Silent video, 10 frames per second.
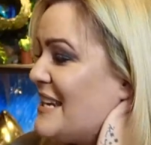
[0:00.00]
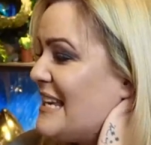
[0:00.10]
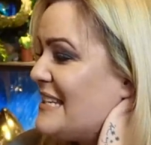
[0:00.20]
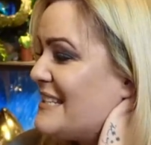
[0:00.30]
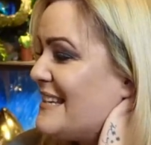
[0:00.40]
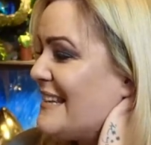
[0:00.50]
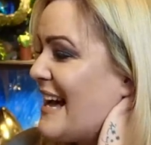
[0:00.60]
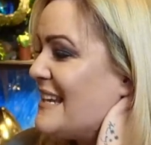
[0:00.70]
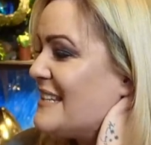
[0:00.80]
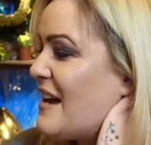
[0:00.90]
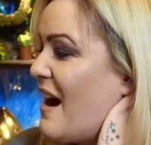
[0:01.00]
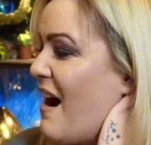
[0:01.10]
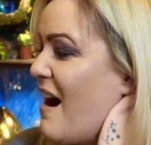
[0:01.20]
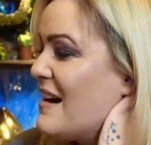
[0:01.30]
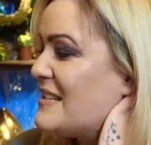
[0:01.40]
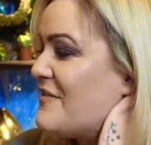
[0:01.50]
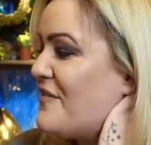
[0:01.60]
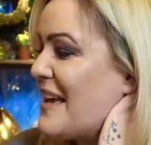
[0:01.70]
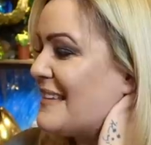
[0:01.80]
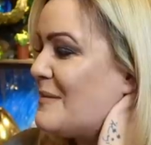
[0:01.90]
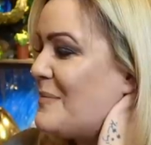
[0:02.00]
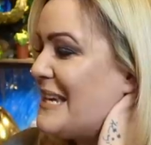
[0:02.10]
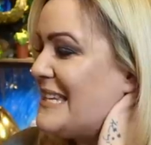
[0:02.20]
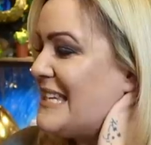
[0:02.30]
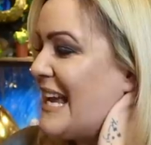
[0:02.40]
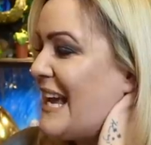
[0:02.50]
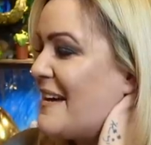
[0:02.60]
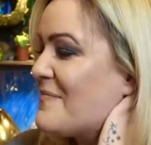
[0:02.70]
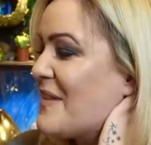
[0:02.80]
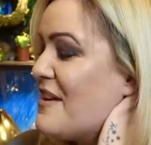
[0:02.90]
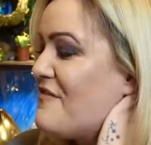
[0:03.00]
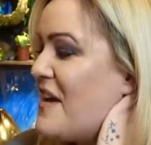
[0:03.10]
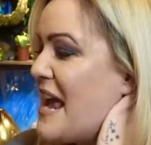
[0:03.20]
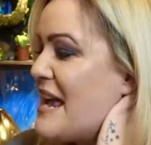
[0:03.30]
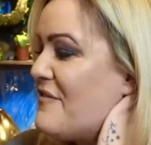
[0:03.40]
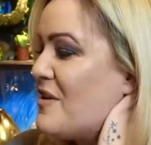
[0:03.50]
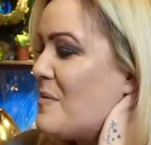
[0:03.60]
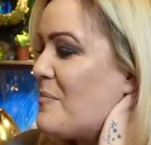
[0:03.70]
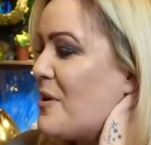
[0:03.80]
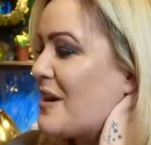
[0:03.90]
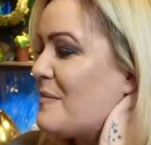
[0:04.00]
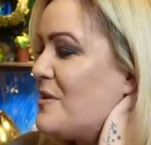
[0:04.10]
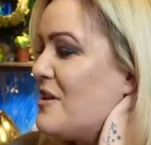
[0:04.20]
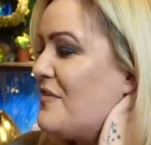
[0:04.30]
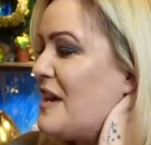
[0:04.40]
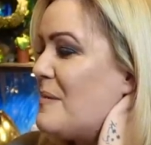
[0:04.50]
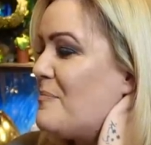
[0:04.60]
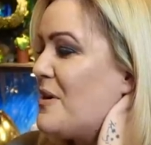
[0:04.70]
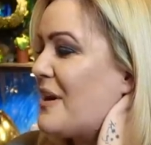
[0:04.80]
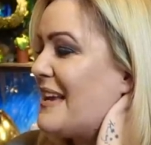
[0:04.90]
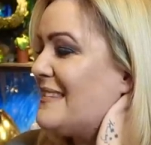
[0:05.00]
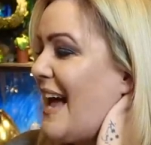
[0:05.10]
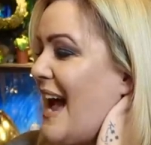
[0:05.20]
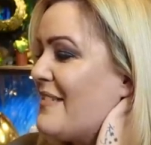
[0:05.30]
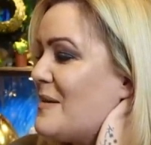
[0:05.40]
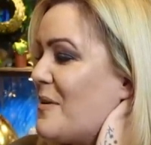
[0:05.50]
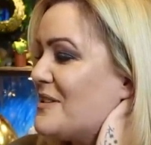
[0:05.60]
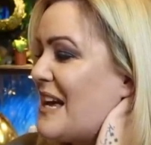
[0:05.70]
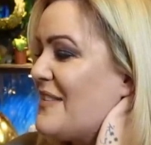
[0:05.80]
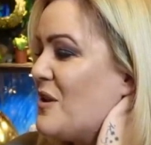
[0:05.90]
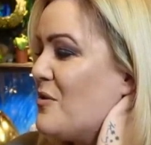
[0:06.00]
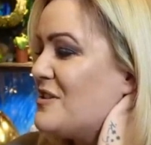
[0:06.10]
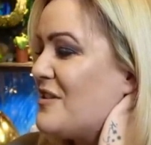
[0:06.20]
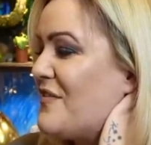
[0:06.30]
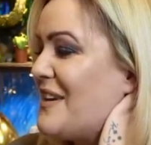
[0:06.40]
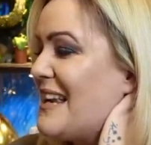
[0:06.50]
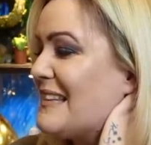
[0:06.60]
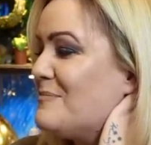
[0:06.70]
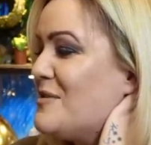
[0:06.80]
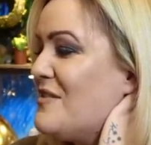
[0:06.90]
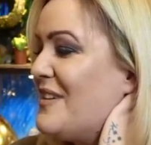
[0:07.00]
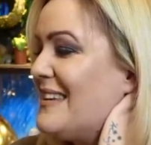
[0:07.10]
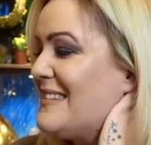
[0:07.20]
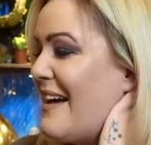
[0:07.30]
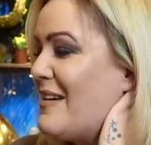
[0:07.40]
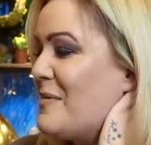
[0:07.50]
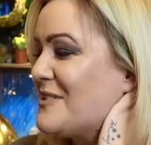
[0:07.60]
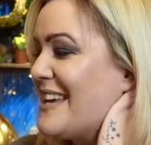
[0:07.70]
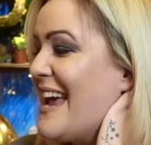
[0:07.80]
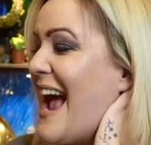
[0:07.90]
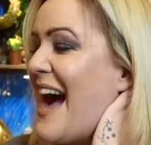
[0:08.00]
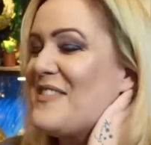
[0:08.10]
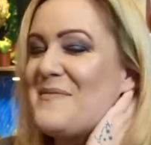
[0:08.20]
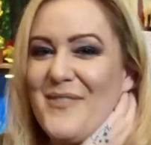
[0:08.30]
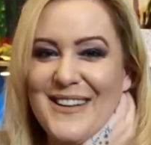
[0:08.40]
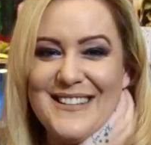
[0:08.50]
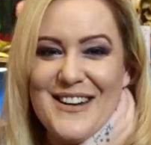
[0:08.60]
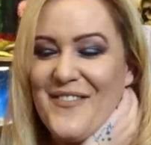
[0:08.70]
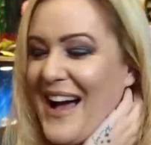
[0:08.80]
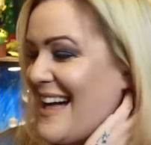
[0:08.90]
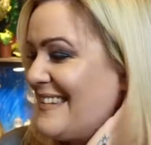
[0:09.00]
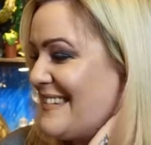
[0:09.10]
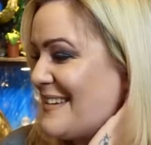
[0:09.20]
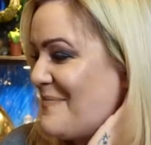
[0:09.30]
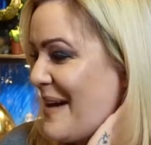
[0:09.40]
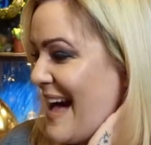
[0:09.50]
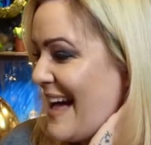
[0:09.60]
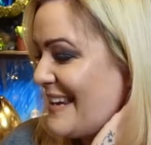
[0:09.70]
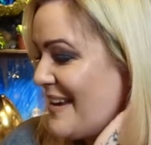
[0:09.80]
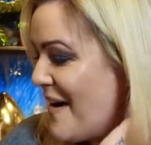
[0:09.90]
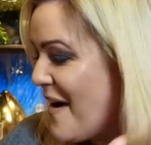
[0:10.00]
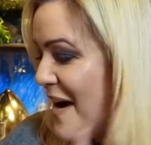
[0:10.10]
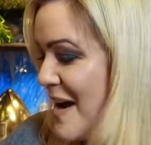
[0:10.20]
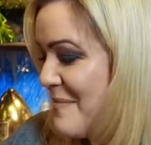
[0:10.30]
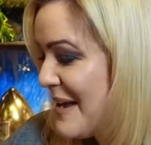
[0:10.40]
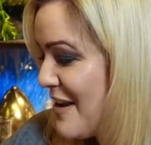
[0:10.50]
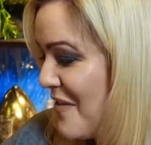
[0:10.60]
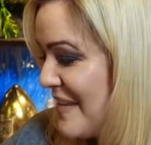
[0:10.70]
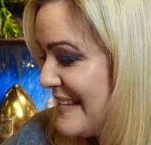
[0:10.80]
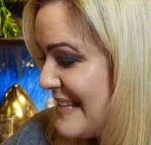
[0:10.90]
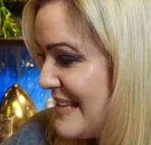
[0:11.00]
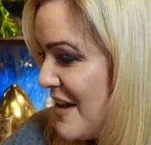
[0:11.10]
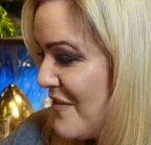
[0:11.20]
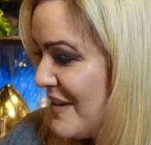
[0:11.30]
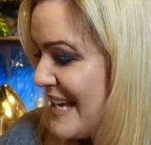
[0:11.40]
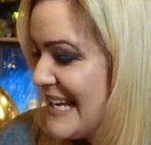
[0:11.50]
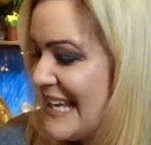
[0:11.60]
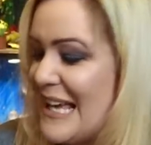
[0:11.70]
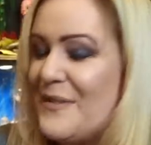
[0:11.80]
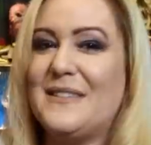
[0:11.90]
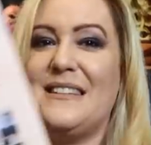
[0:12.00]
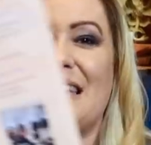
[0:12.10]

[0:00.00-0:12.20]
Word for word: inches and hard flexibility. Favourite book, movie. Book is Harry Potter and the Order of the Phoenix. Movie is Harry Potter and the Prisoner of Azkaban. Oh my God, that's lovely. And he gives